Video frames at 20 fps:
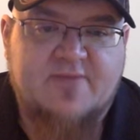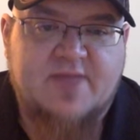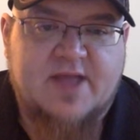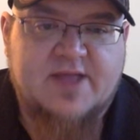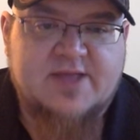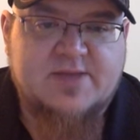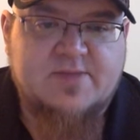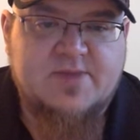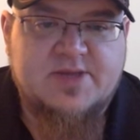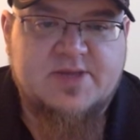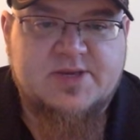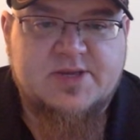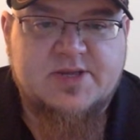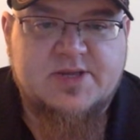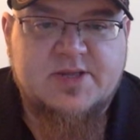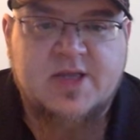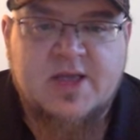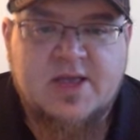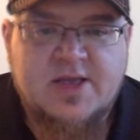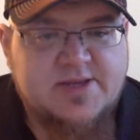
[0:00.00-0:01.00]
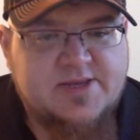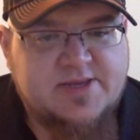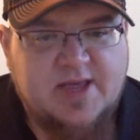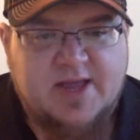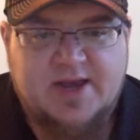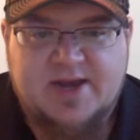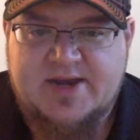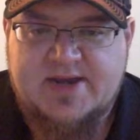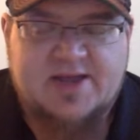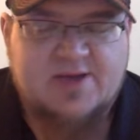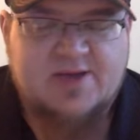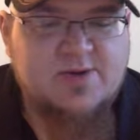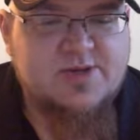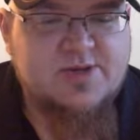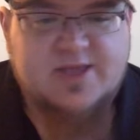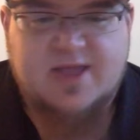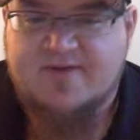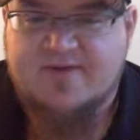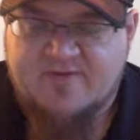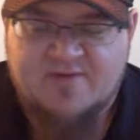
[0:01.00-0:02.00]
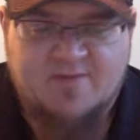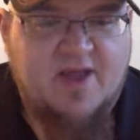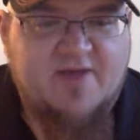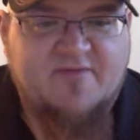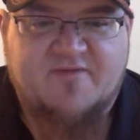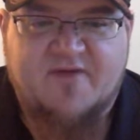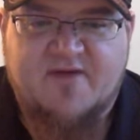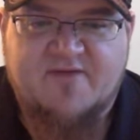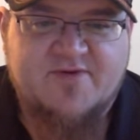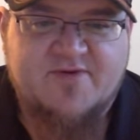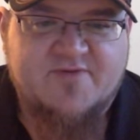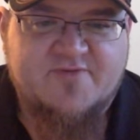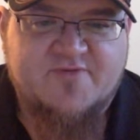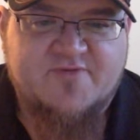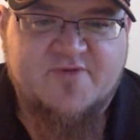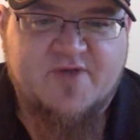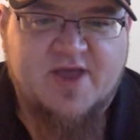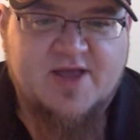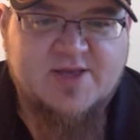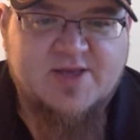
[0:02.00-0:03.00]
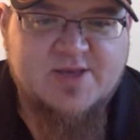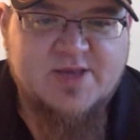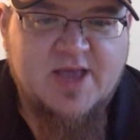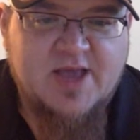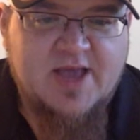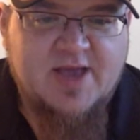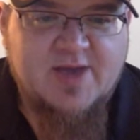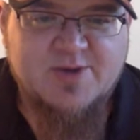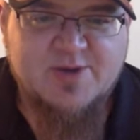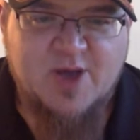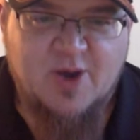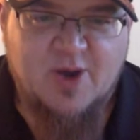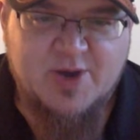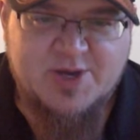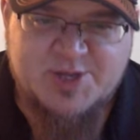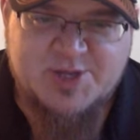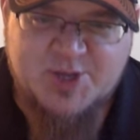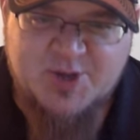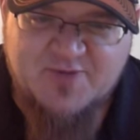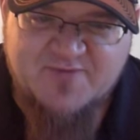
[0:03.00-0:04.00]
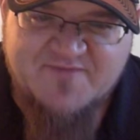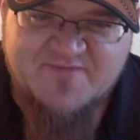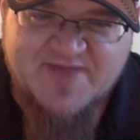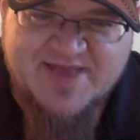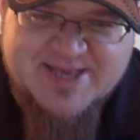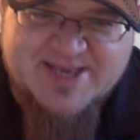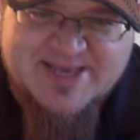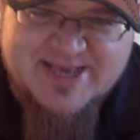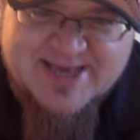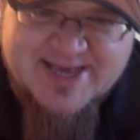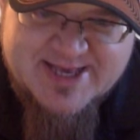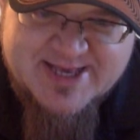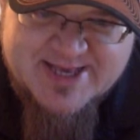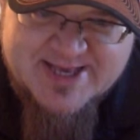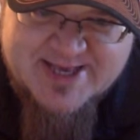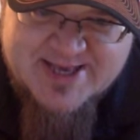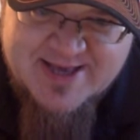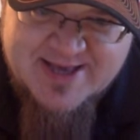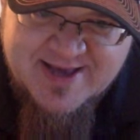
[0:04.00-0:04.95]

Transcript: not to mention Sunny D was never my favorite of drinks. It was always too viscous.